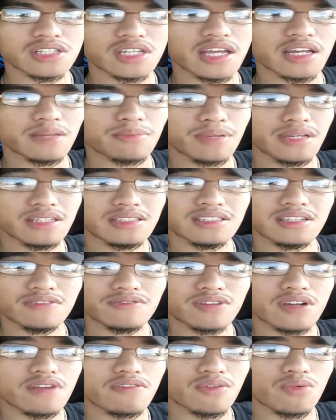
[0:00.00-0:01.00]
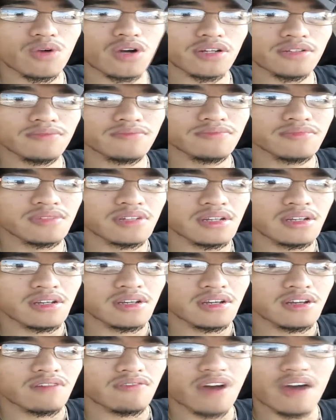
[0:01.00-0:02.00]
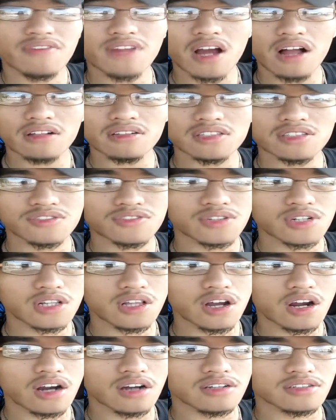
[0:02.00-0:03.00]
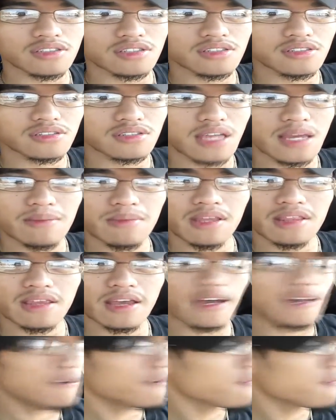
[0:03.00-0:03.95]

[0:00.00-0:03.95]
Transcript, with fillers: and get a pizza for everyone. $5 for a large, can't beat that.